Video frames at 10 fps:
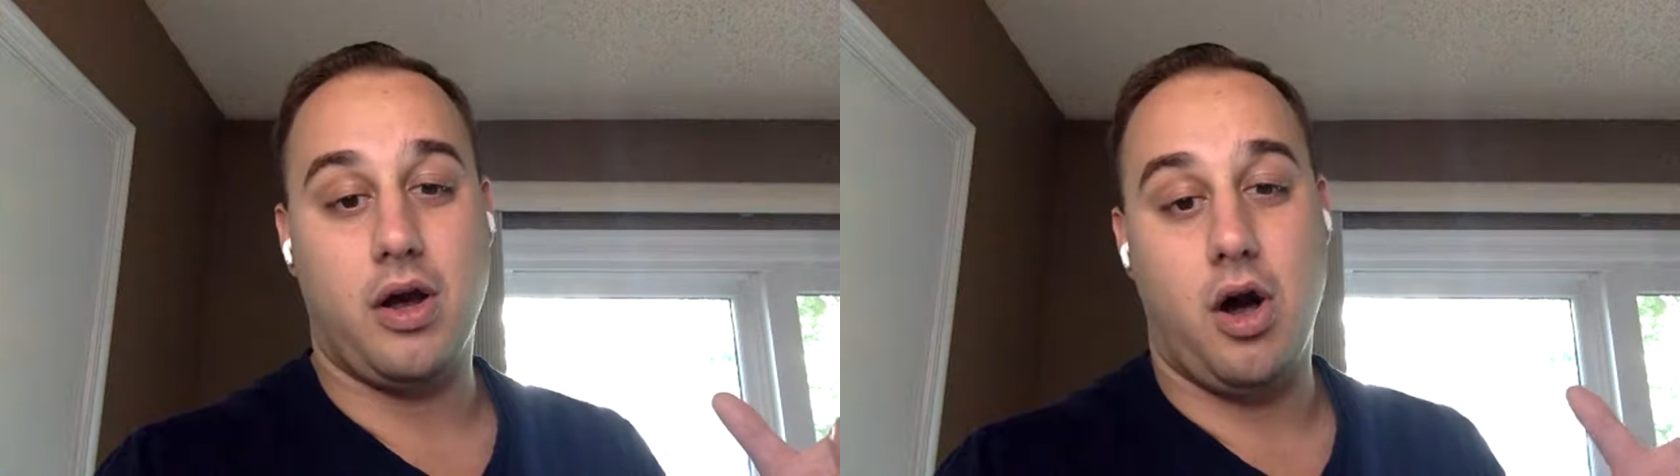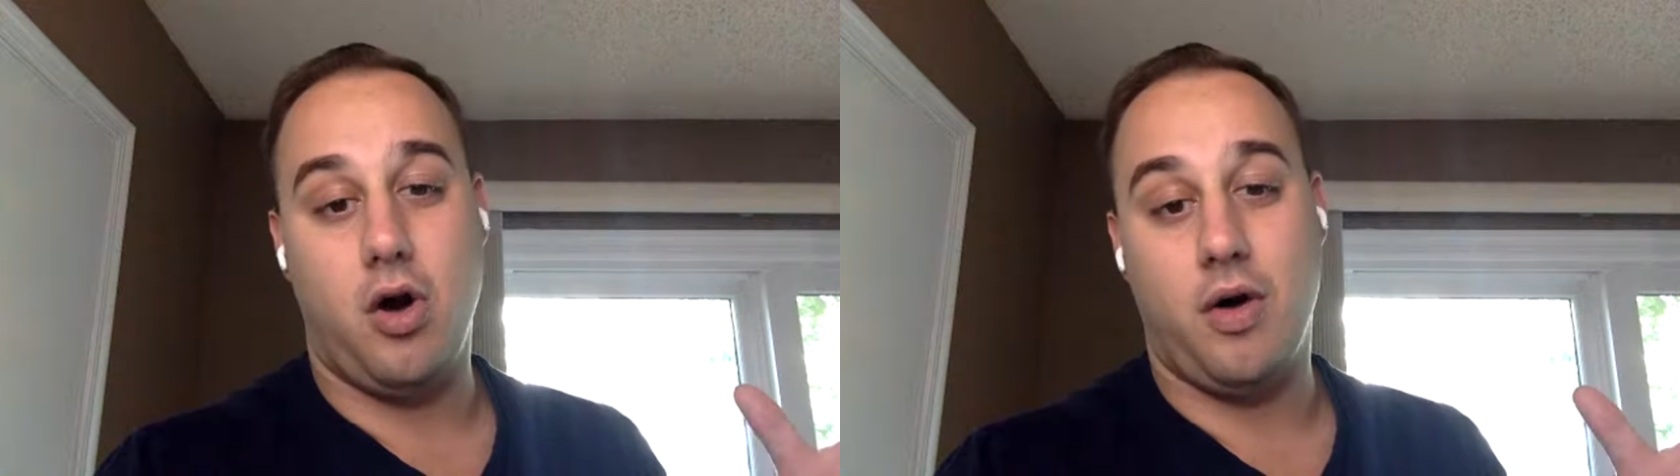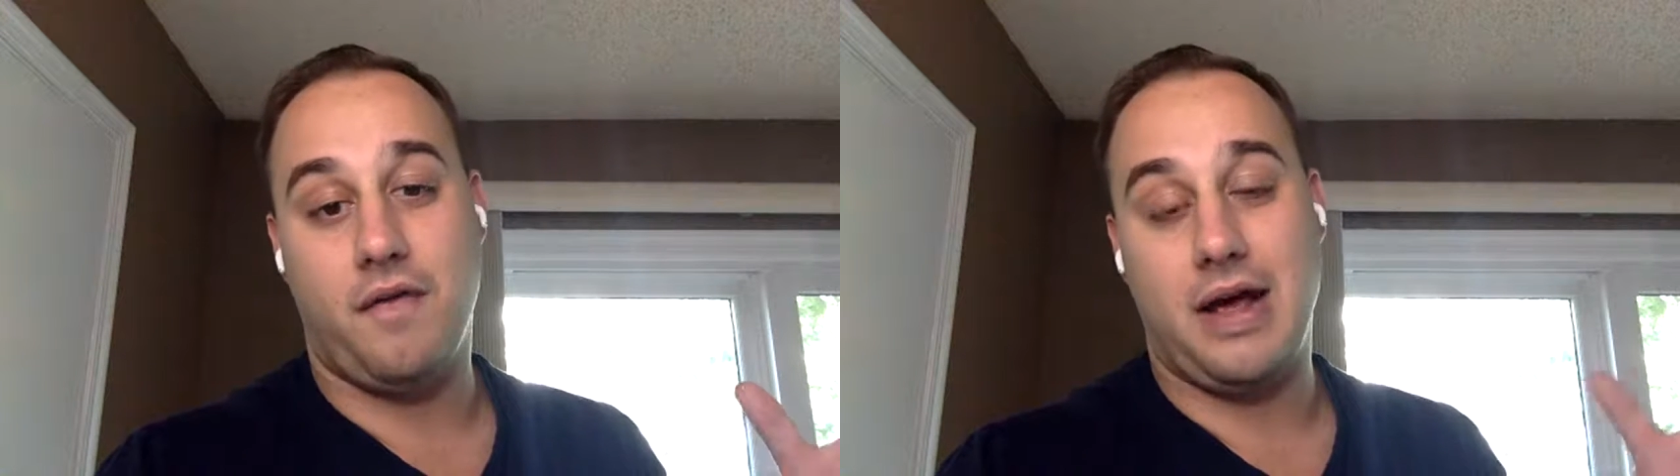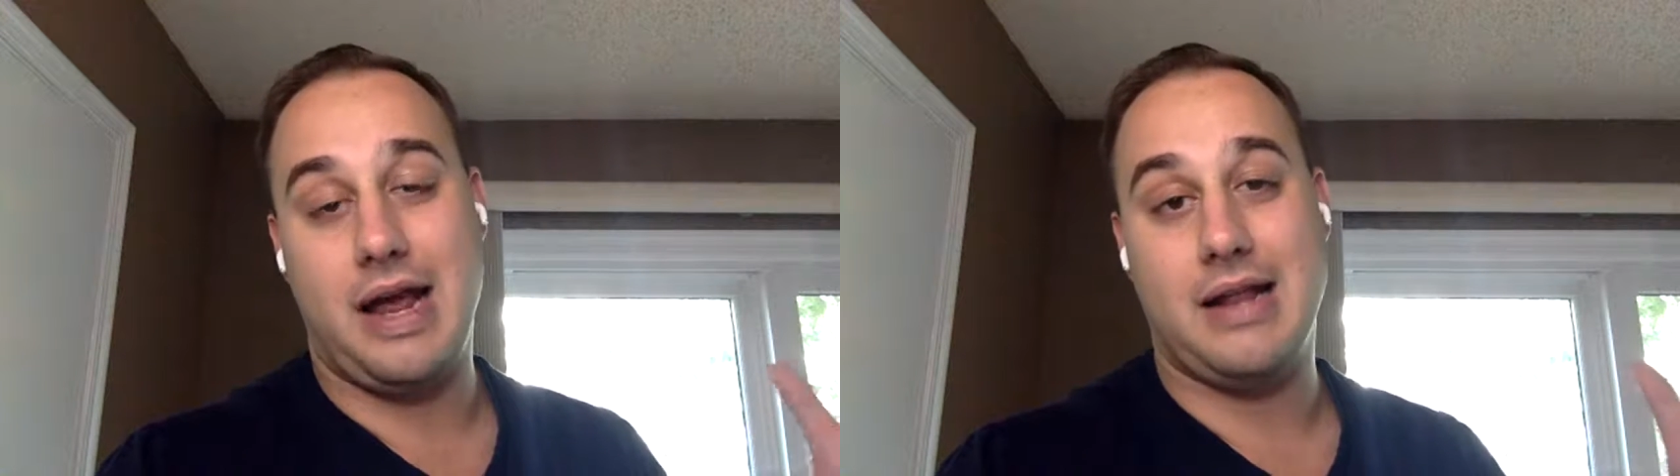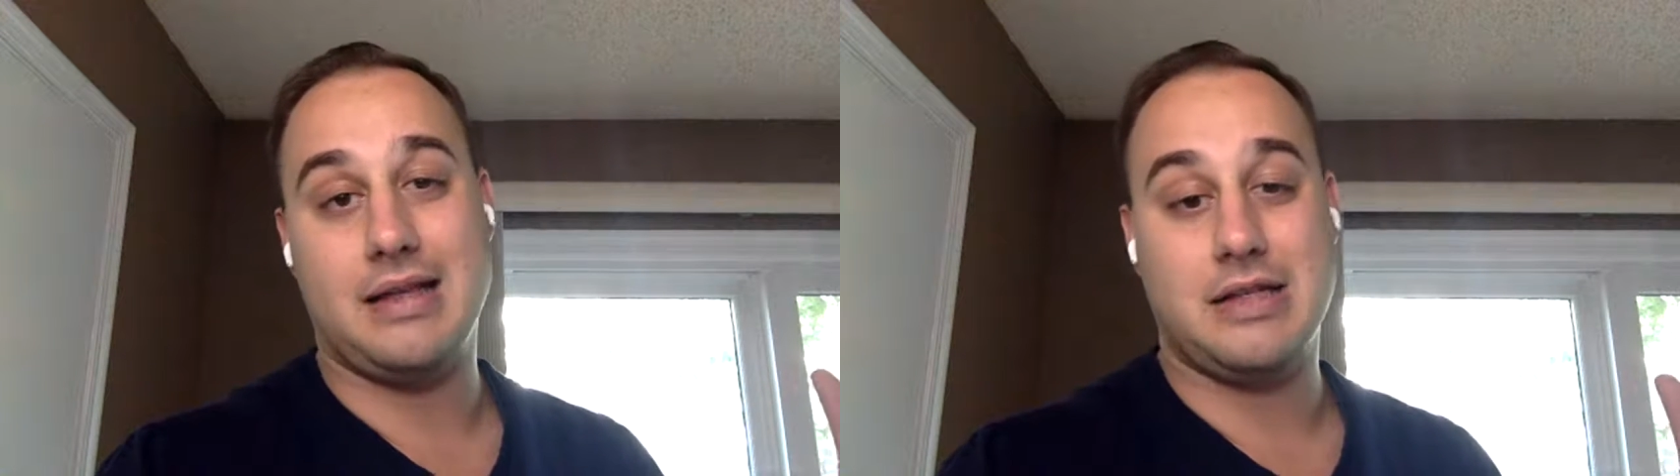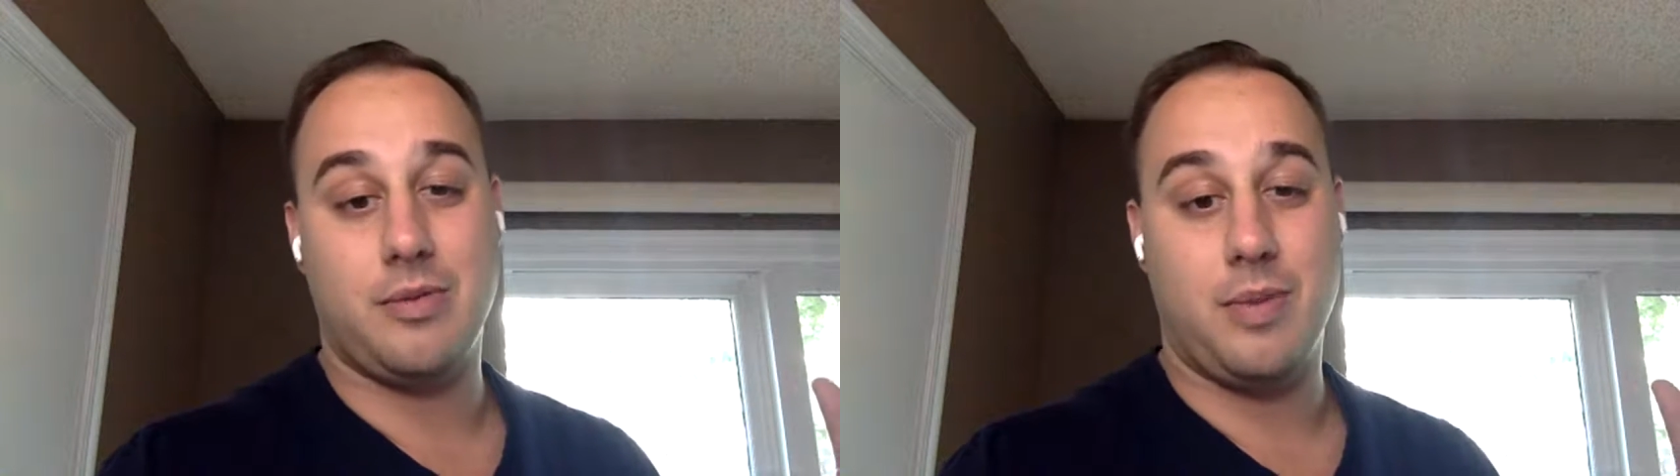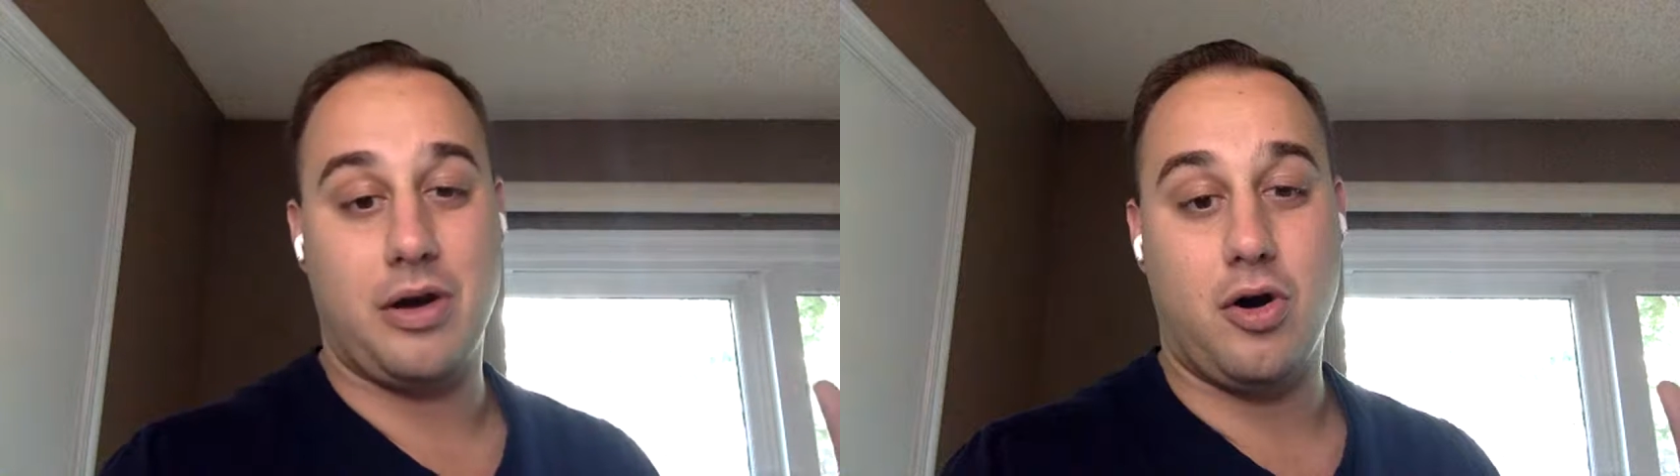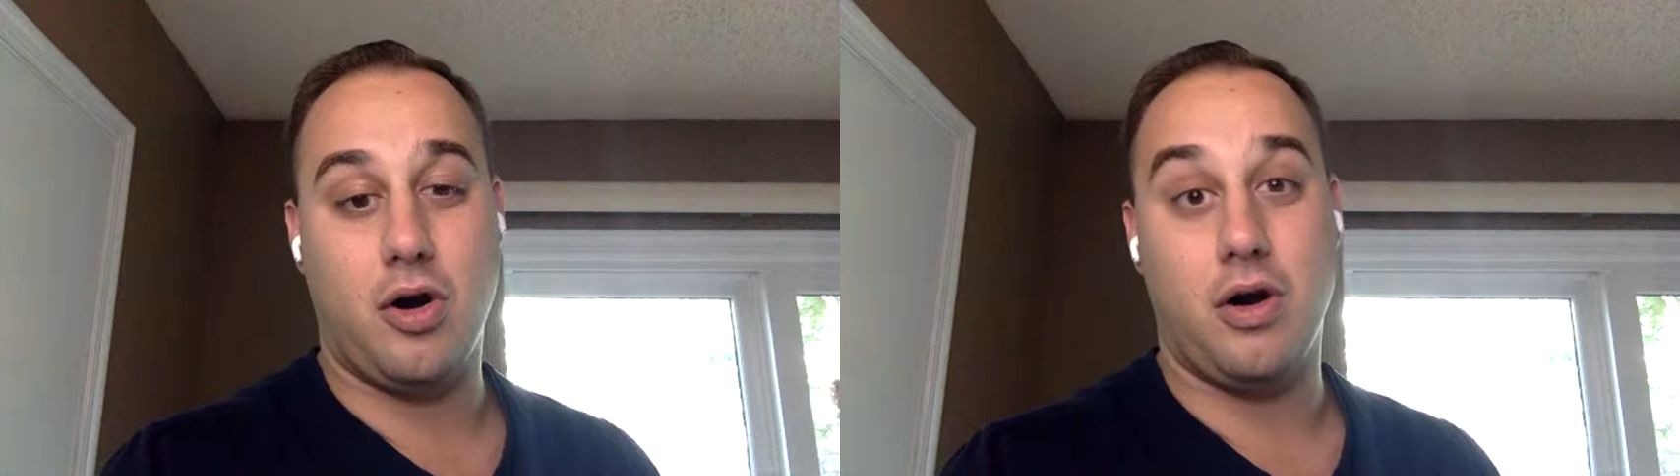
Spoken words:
oh, if I add this item to my cart,